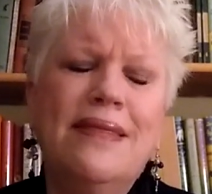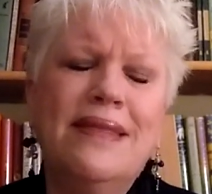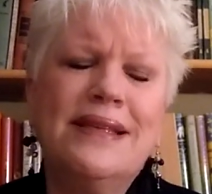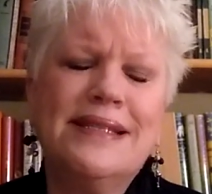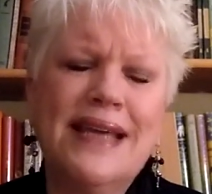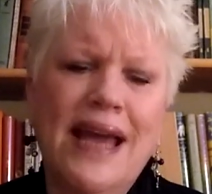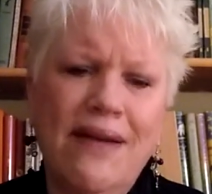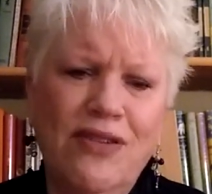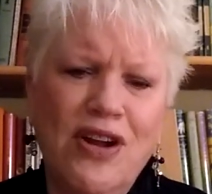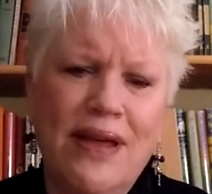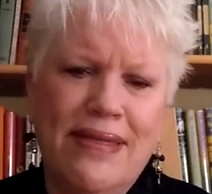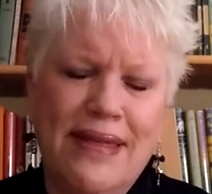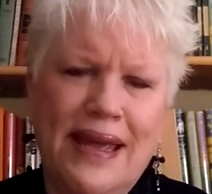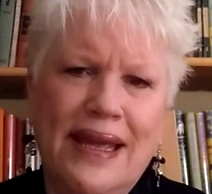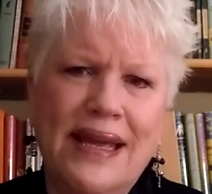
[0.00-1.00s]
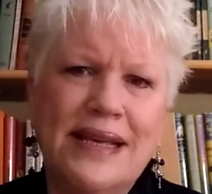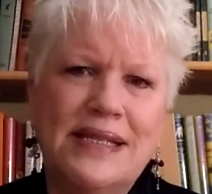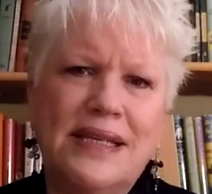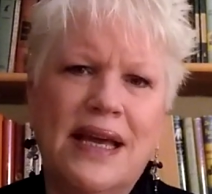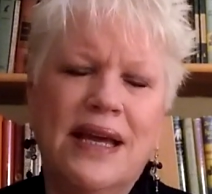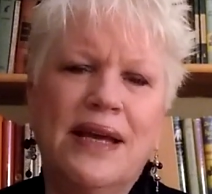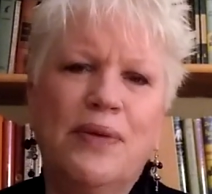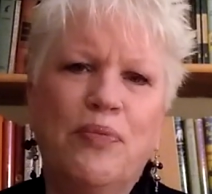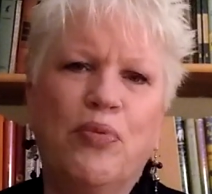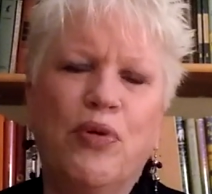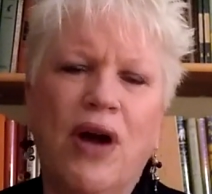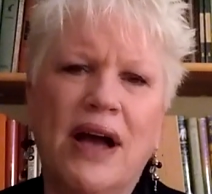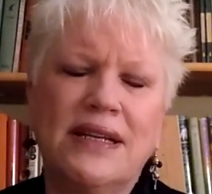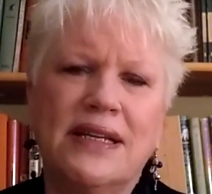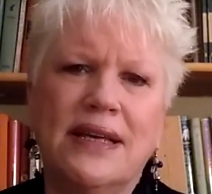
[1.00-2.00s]
This Kavanaugh thing has
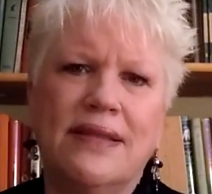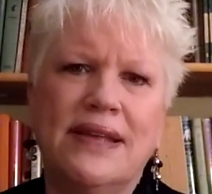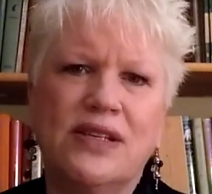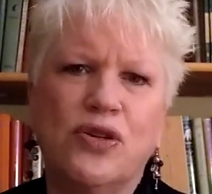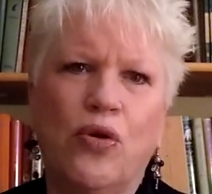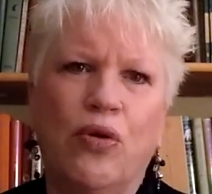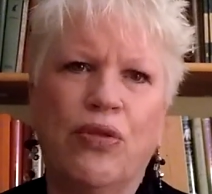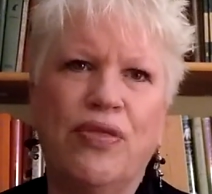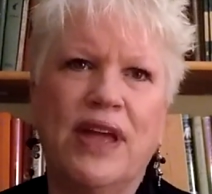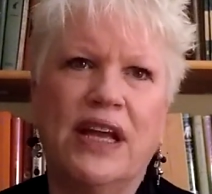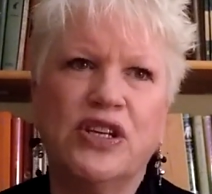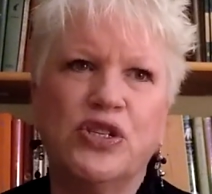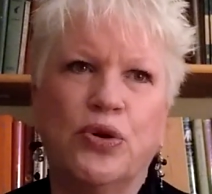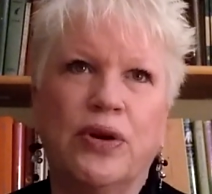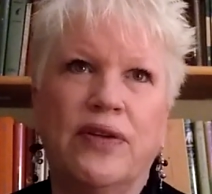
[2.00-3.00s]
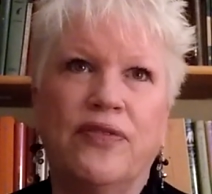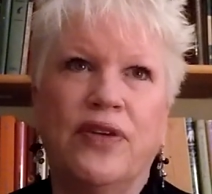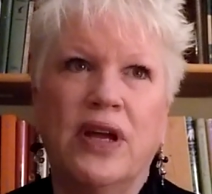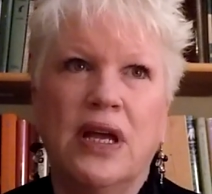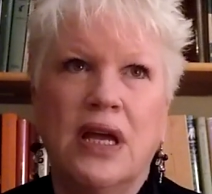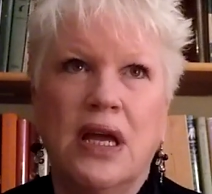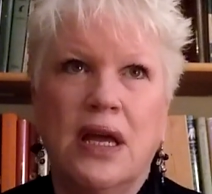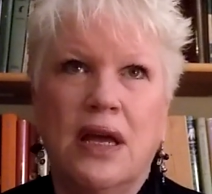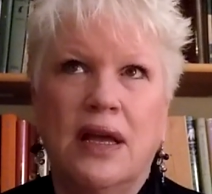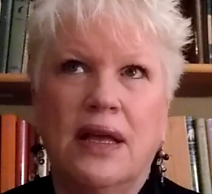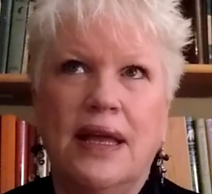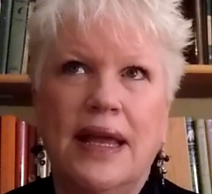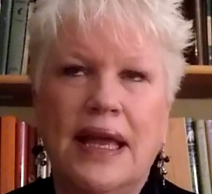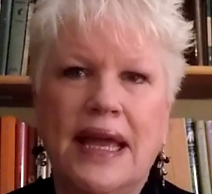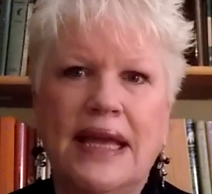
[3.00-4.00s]
brought this whole thing, sort of
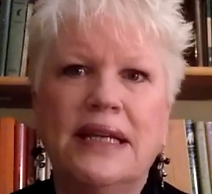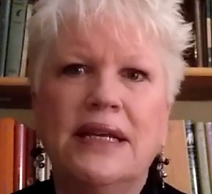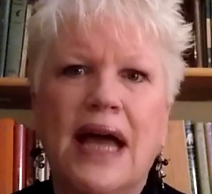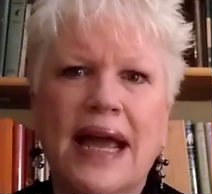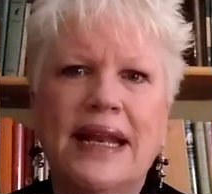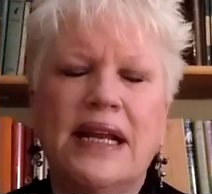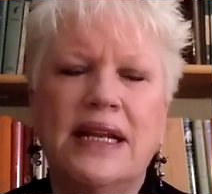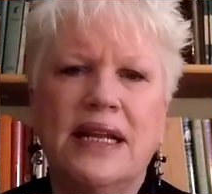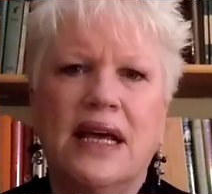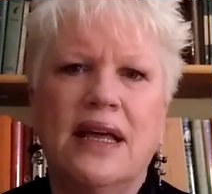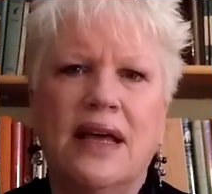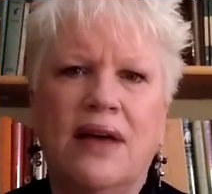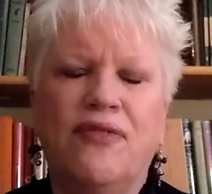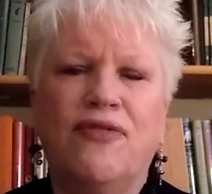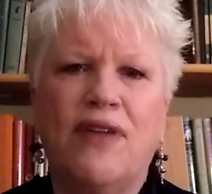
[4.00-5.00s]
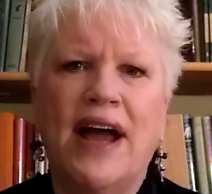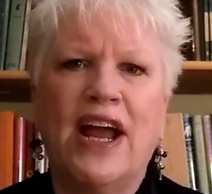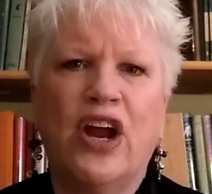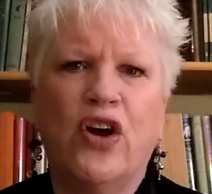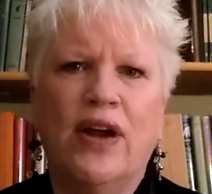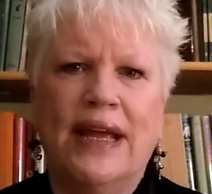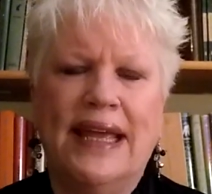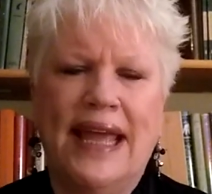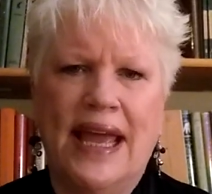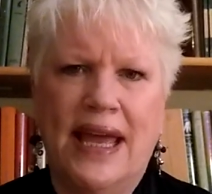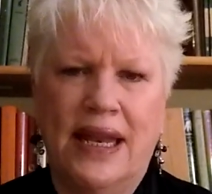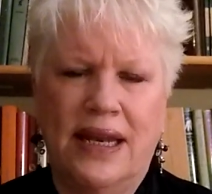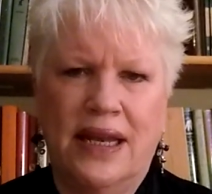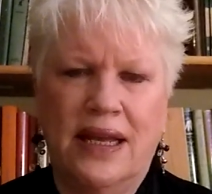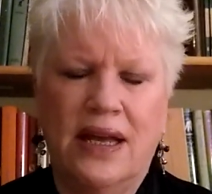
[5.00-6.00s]
ignited a fire
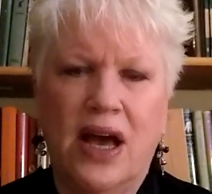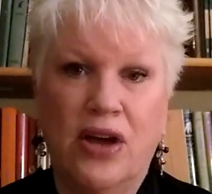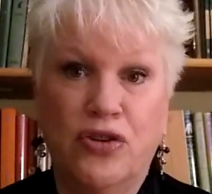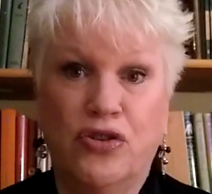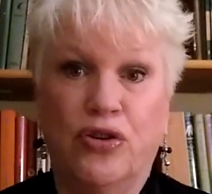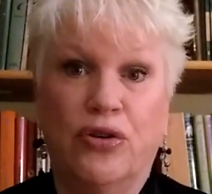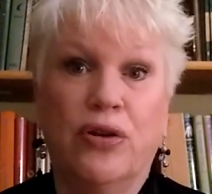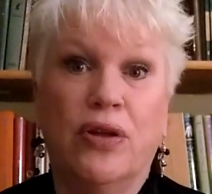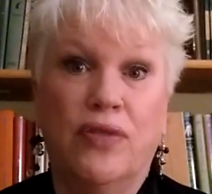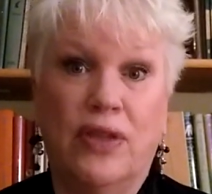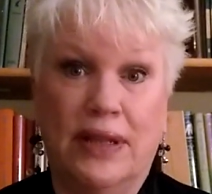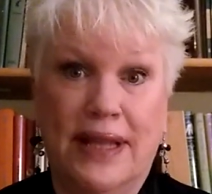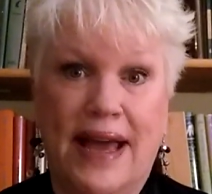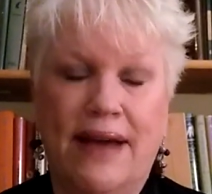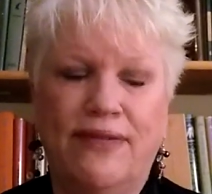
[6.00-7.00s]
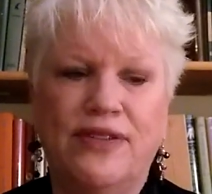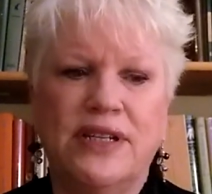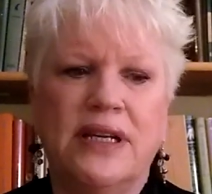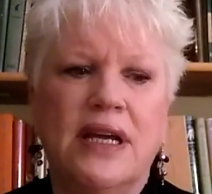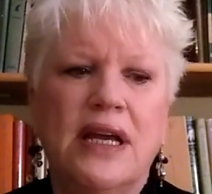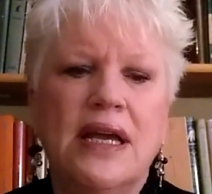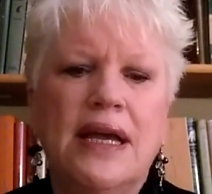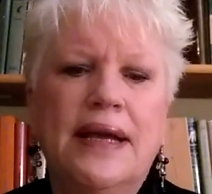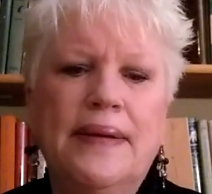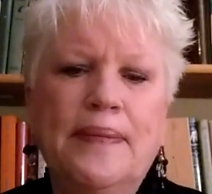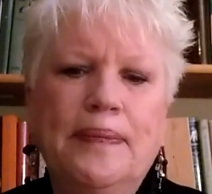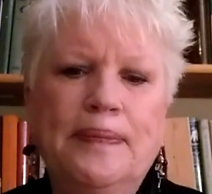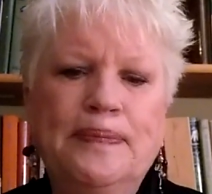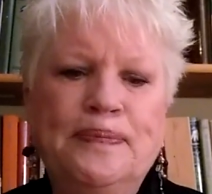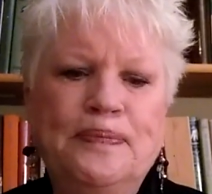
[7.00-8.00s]
again under the left,
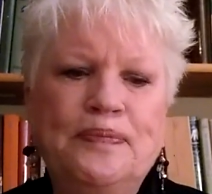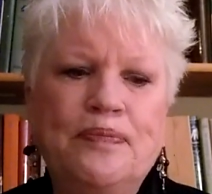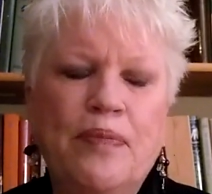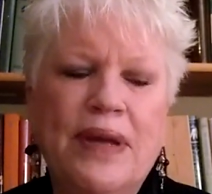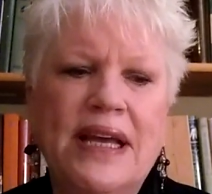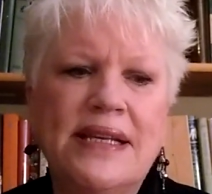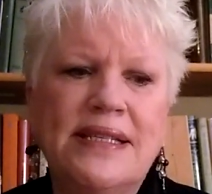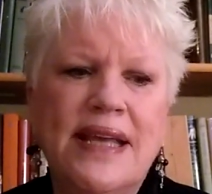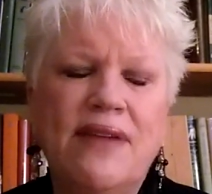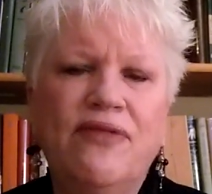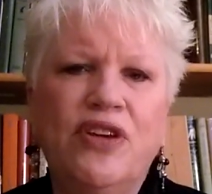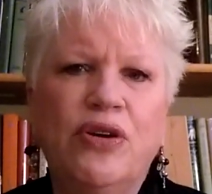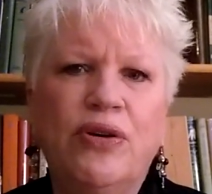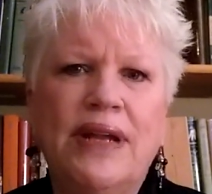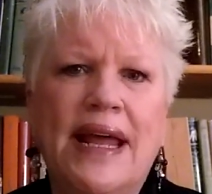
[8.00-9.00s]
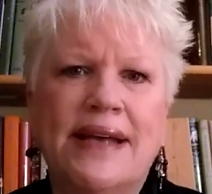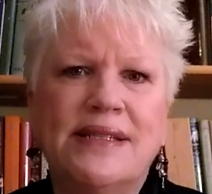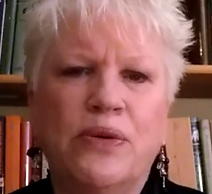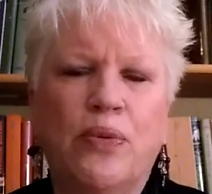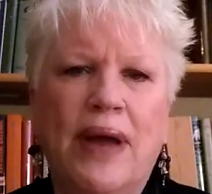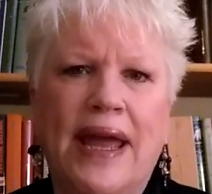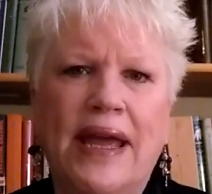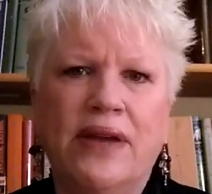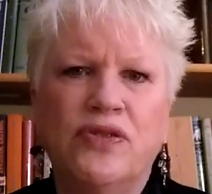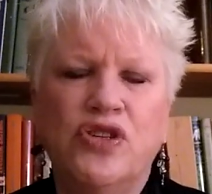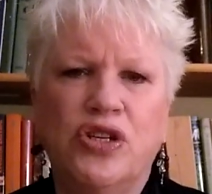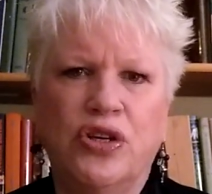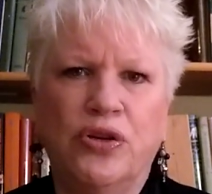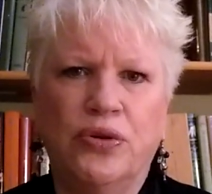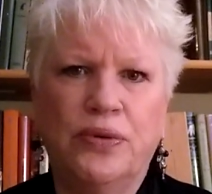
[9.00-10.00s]
because they view it as a way
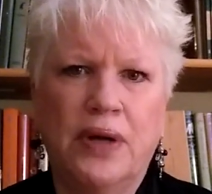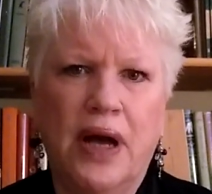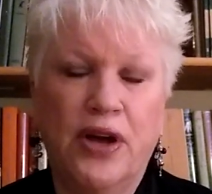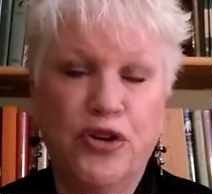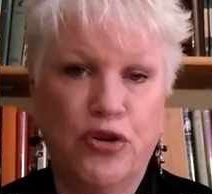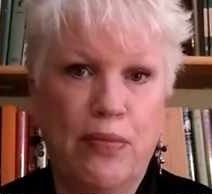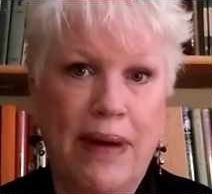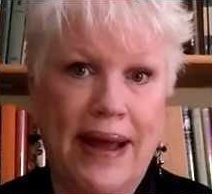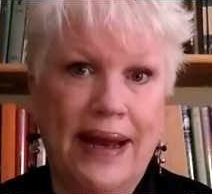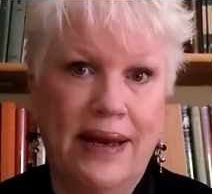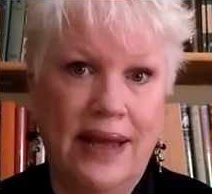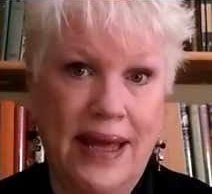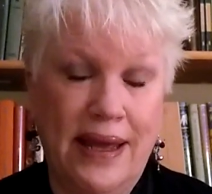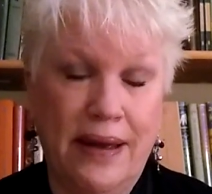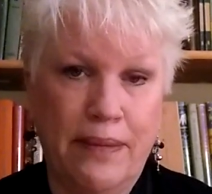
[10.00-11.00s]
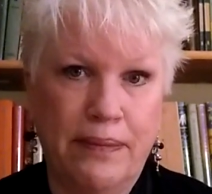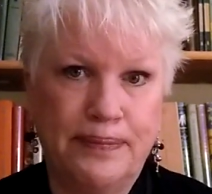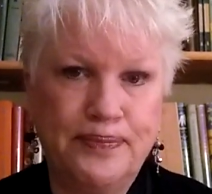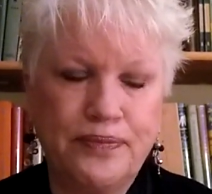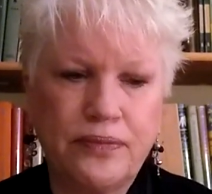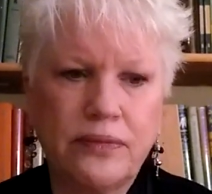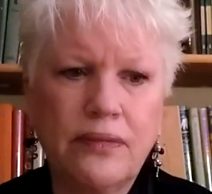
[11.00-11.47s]
to undermine him.